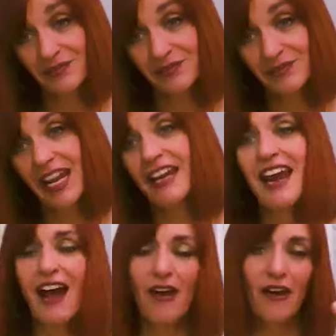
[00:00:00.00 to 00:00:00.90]
and
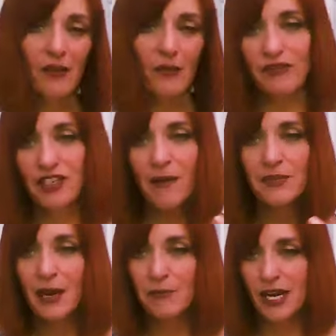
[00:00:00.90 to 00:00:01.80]
now that we've tap,
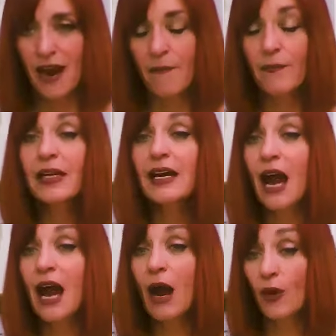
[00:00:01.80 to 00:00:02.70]

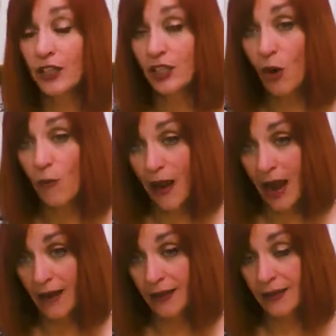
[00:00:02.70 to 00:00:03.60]
I want you to go
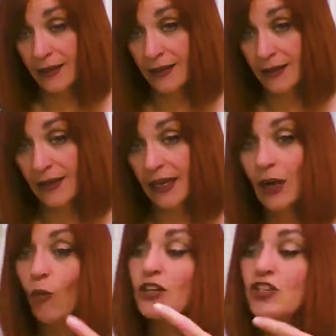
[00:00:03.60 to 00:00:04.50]
back and I
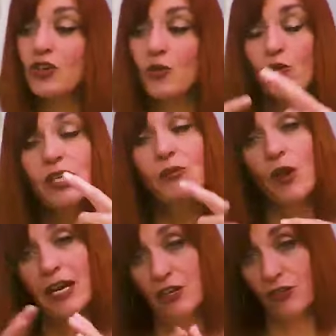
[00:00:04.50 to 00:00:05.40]
want you to
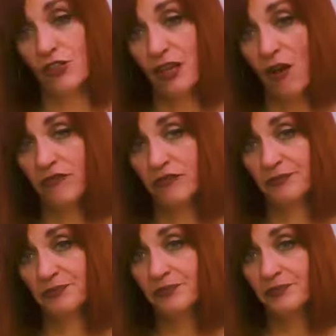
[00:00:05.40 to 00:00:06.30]
re-rate yourself.
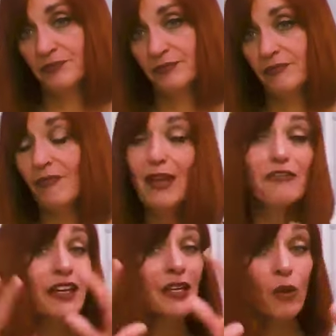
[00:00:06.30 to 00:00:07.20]
If
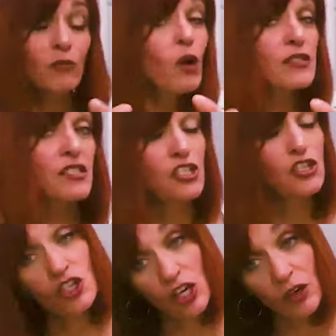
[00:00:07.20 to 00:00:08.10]
anyone wants to
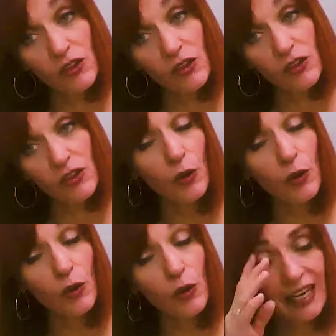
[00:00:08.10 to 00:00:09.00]
share their
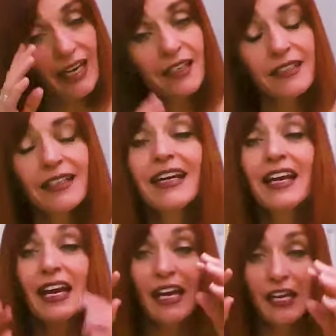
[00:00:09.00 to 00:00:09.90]
rating, they can.
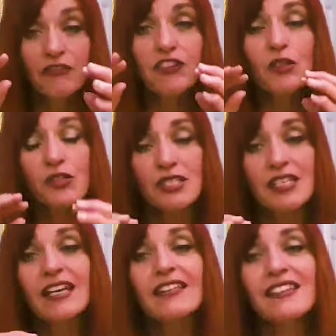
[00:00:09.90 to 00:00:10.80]
If you
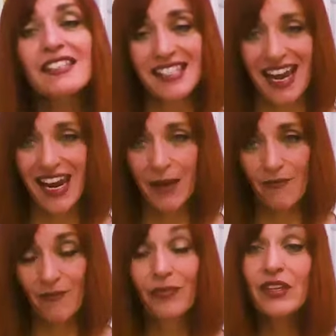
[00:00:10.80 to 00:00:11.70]
stayed the same,
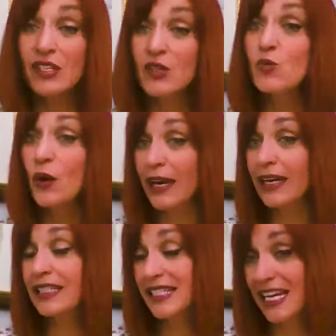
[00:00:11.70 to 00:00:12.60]
this is what I
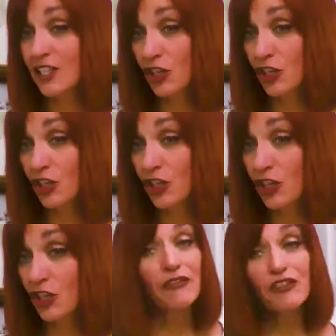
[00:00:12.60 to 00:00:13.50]
can say to you.
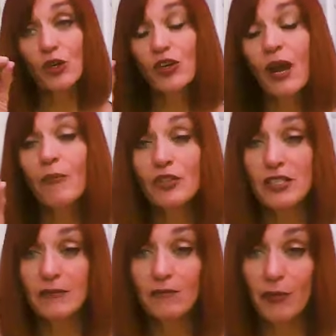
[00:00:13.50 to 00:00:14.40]
If your number
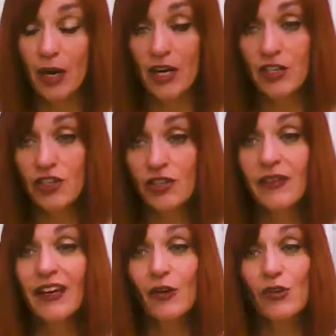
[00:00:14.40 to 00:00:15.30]
didn't budge,
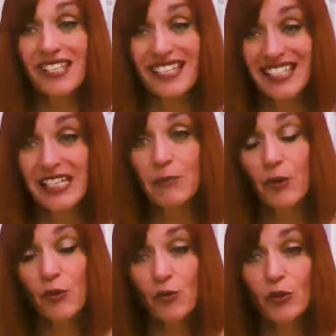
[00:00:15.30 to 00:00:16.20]
there is a deeper
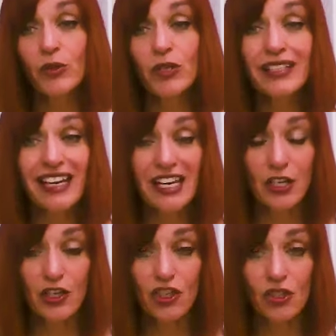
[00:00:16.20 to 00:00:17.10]
rooted
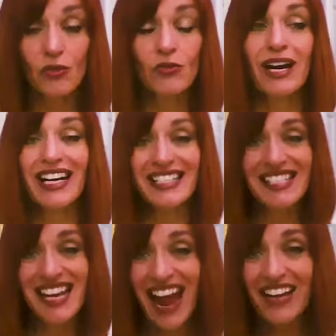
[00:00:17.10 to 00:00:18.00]
issue
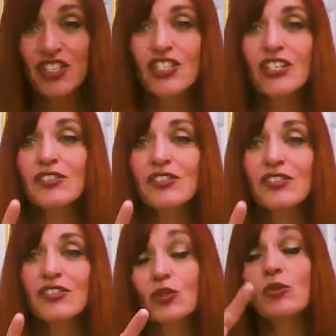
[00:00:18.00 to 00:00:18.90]
attached
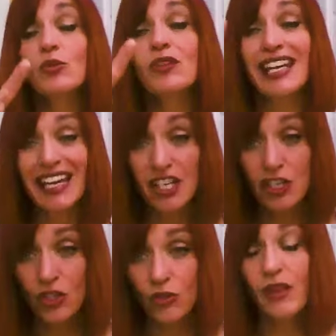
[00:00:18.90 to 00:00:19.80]
to the
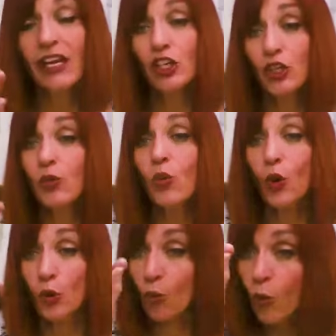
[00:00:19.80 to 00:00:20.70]
issue that you were
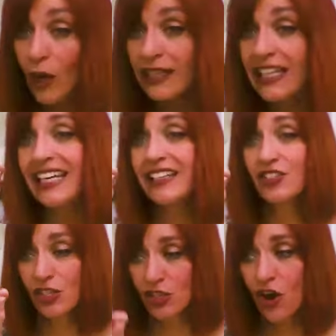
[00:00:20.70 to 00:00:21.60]
willing to
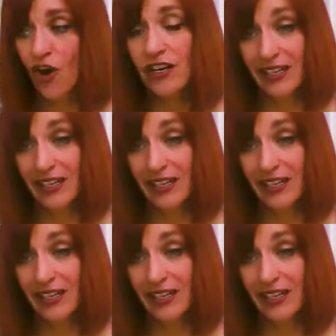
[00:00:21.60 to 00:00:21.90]
target,